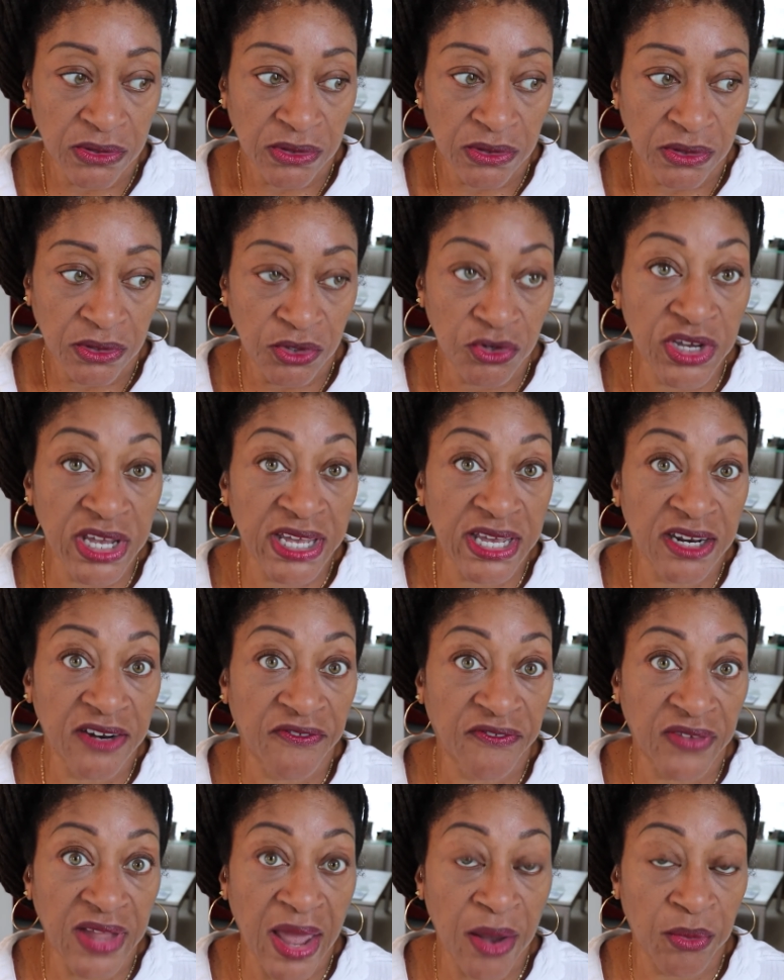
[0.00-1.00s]
you can get a
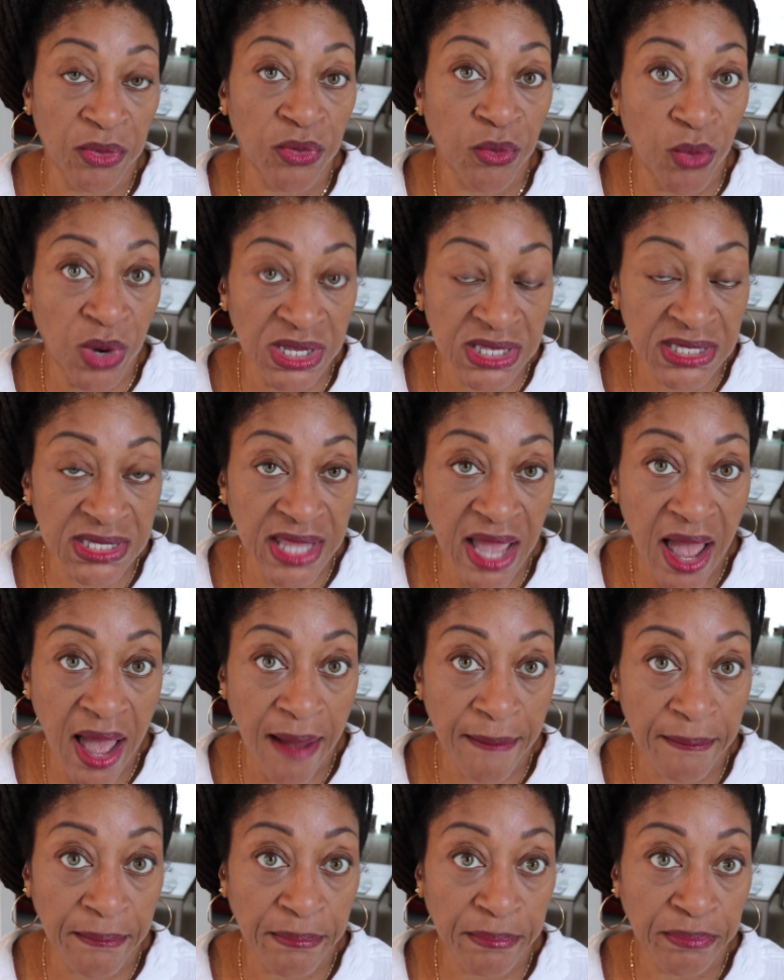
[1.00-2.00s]
flight with 1
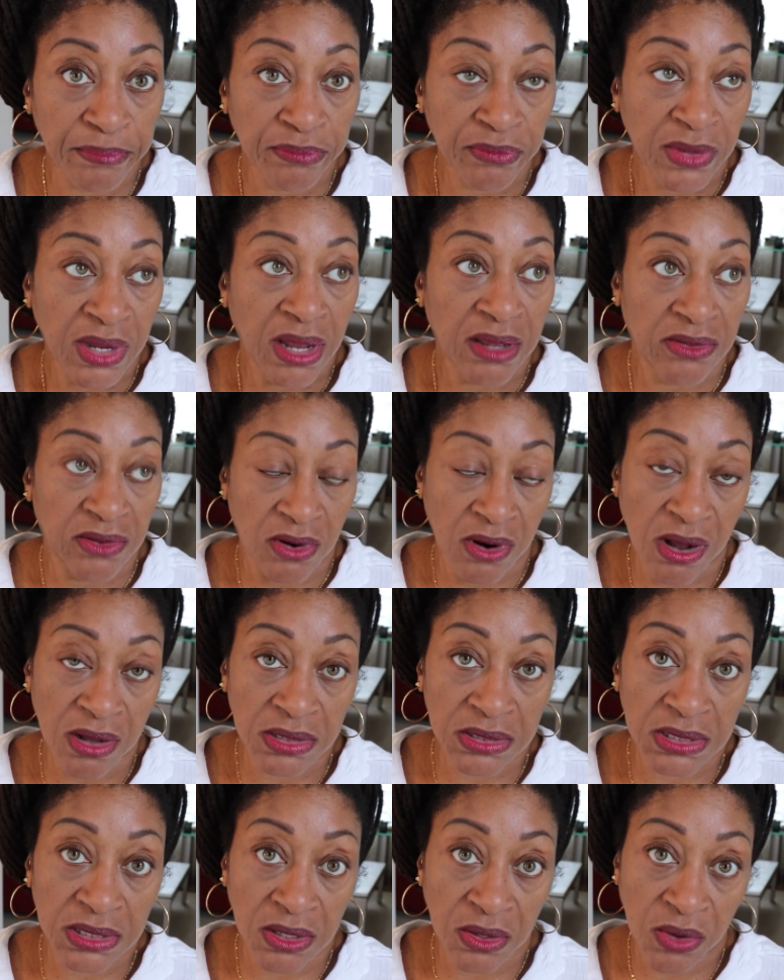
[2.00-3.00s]
stop. There are
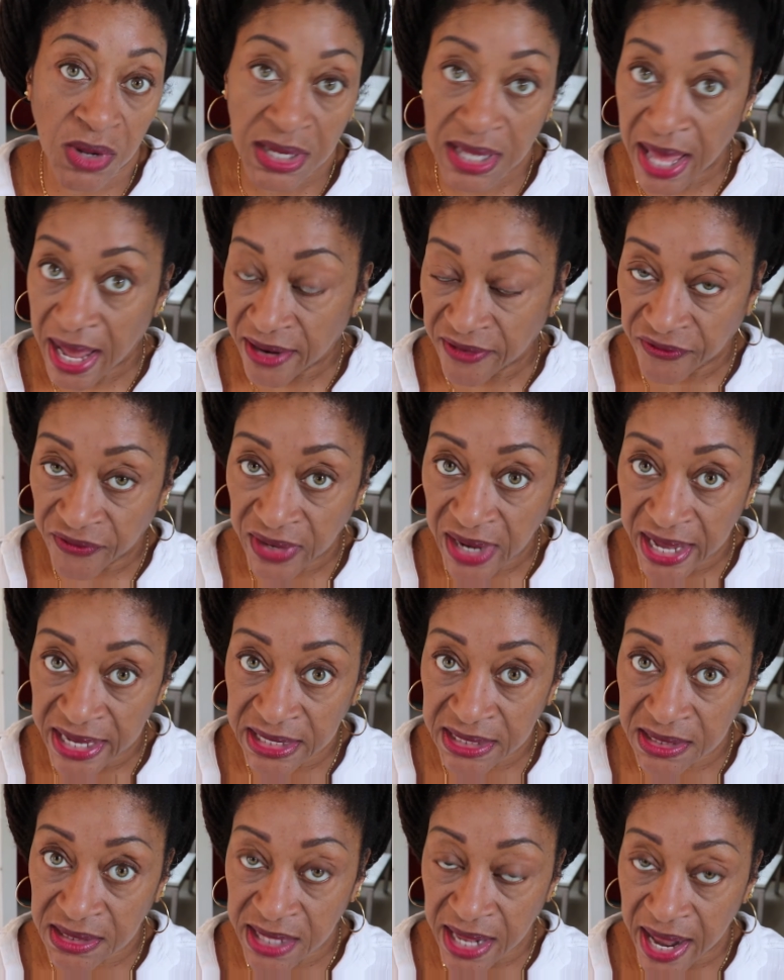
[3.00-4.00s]
also a lot of
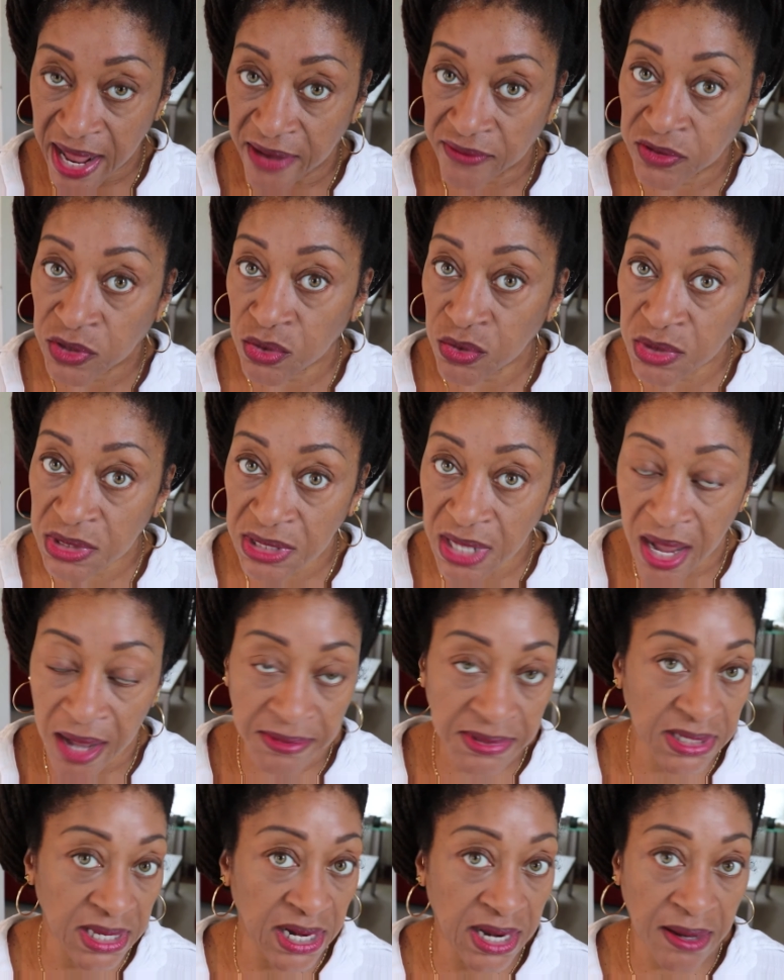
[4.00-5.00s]
flights that have 2
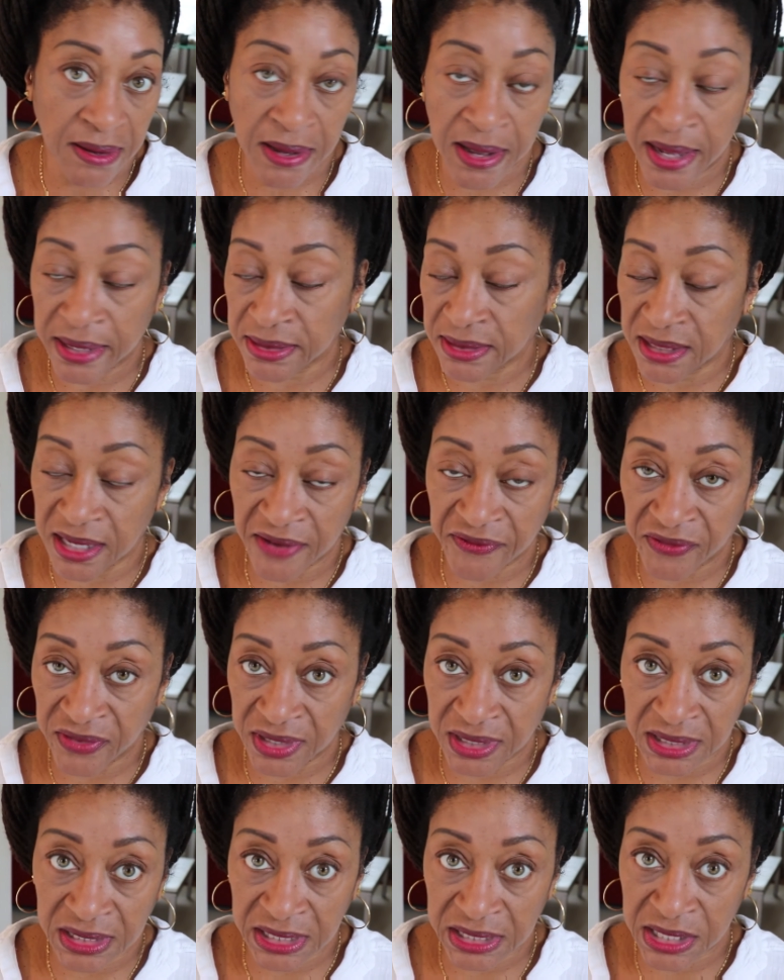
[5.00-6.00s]
stops, and I
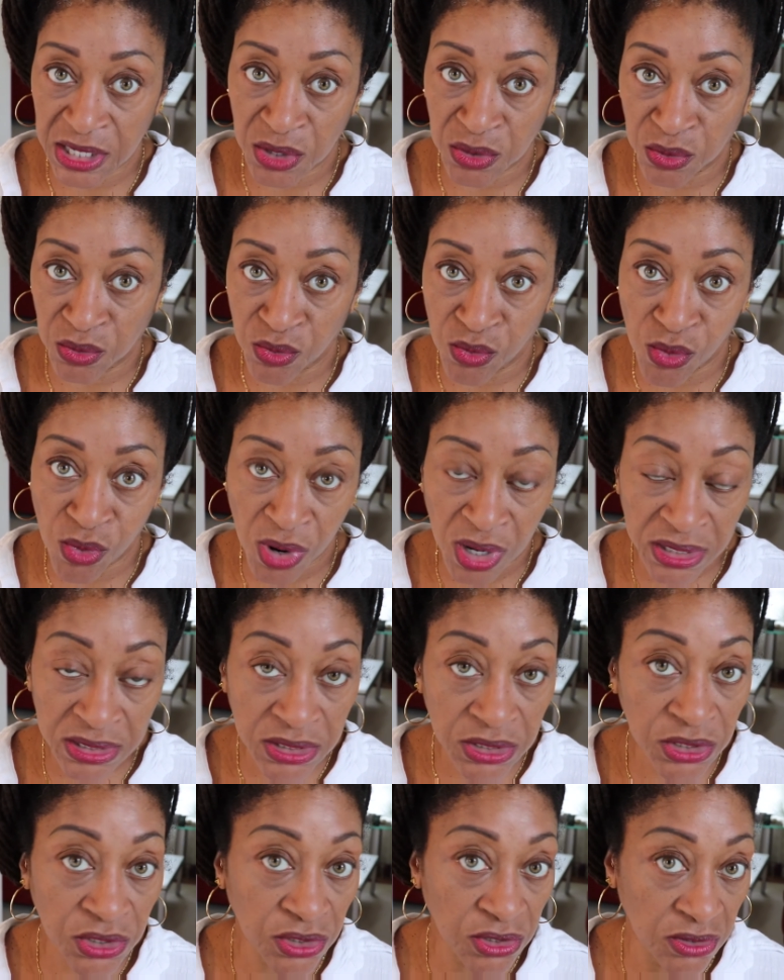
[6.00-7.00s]
definitely don't want
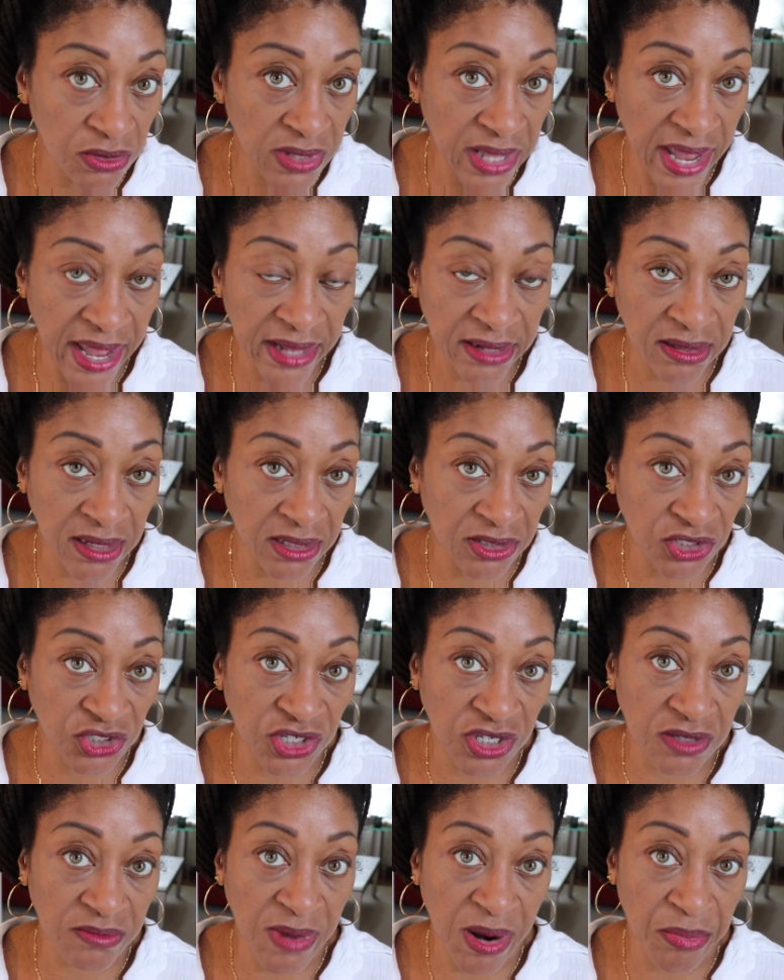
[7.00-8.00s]
to do that. That's
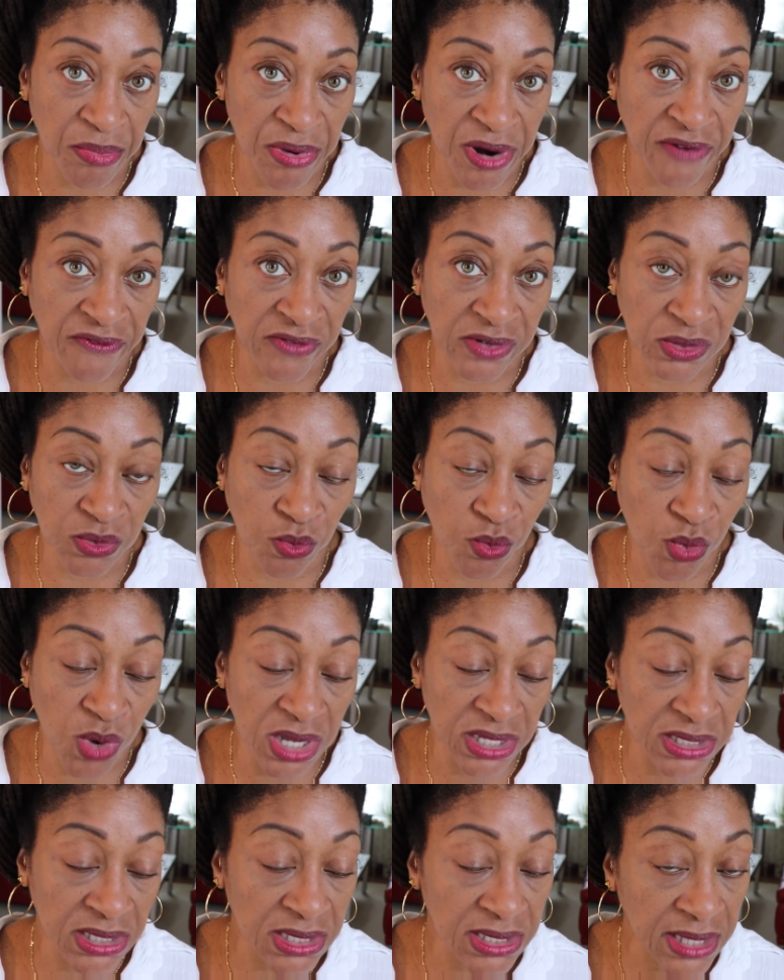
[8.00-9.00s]
just my preference.
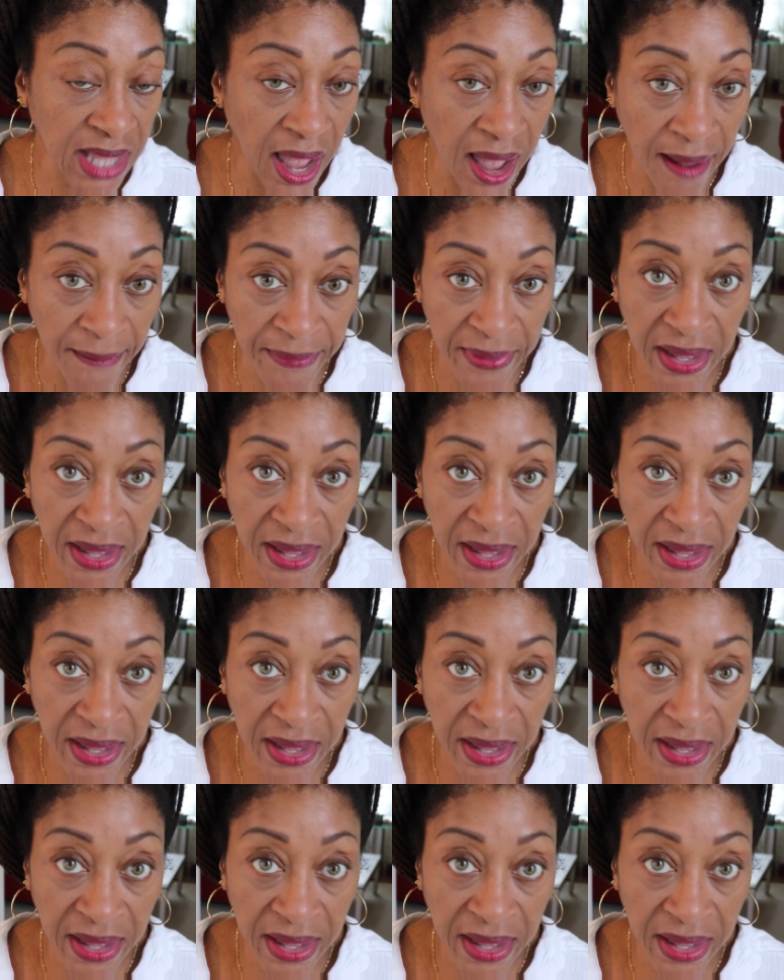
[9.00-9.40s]
1 stop,